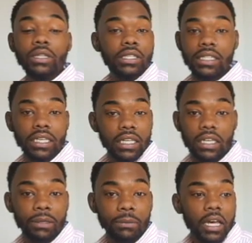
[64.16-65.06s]
the
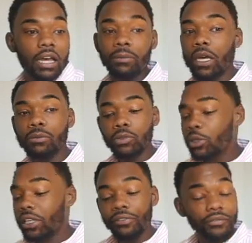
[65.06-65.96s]
team. Come, come
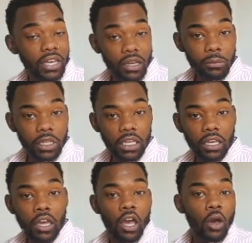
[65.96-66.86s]
join the
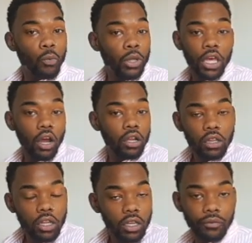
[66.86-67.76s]
family we are
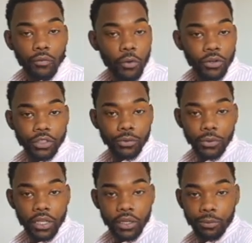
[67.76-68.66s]
looking forward to
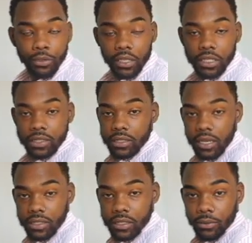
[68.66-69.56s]
reading a book and
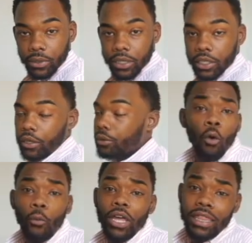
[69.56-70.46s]
discussing with you.
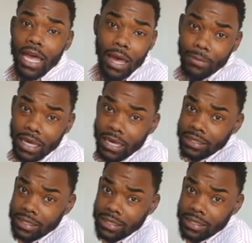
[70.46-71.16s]
With that being